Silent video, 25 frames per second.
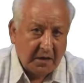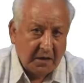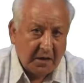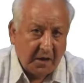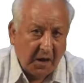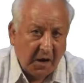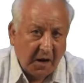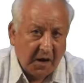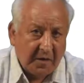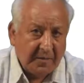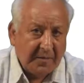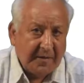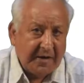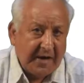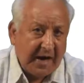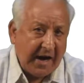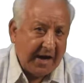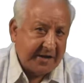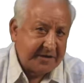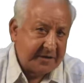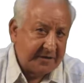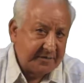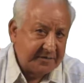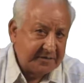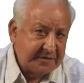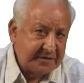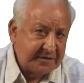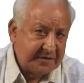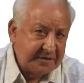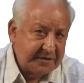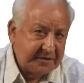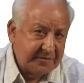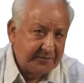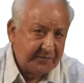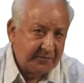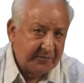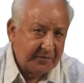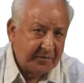Carbon
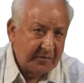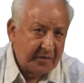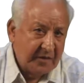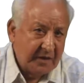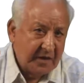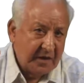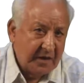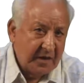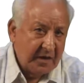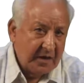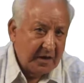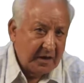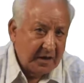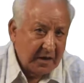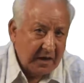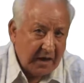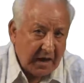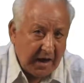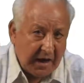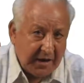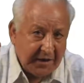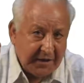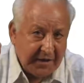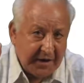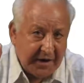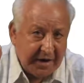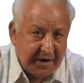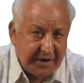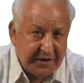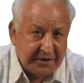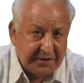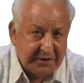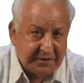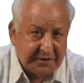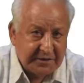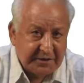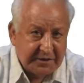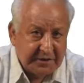atoms
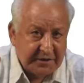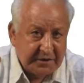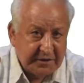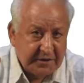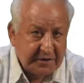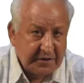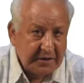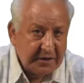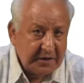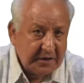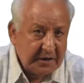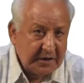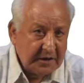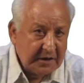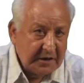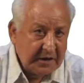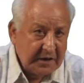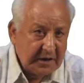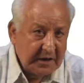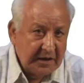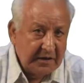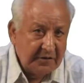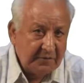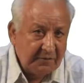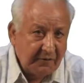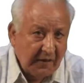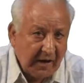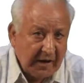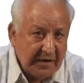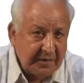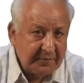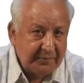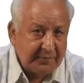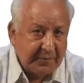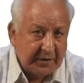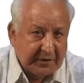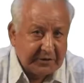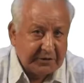arranged in
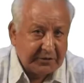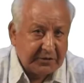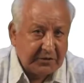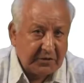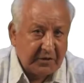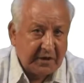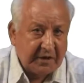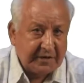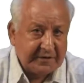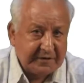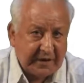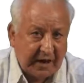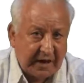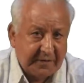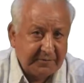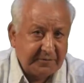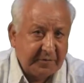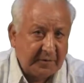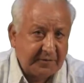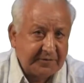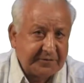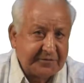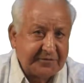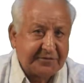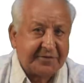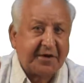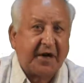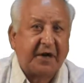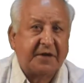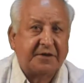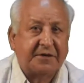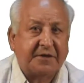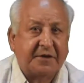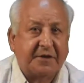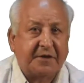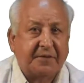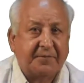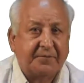one particular type of
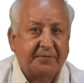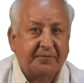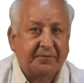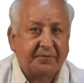structure